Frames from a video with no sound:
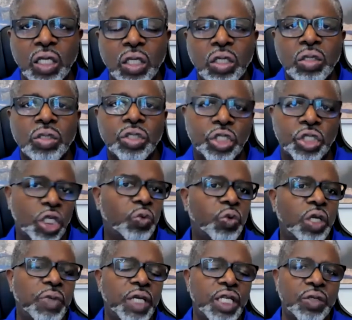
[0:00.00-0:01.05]
should we
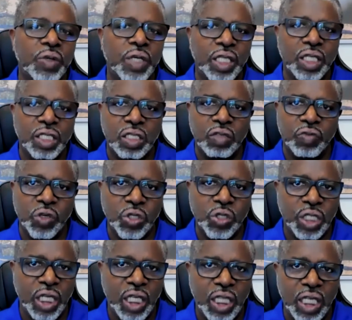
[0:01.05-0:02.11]
be doing this diversity
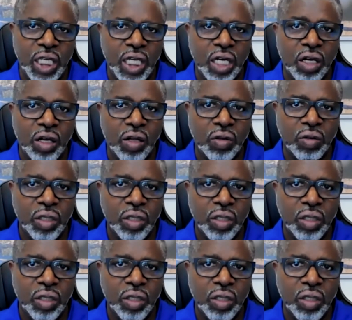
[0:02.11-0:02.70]
thing at all?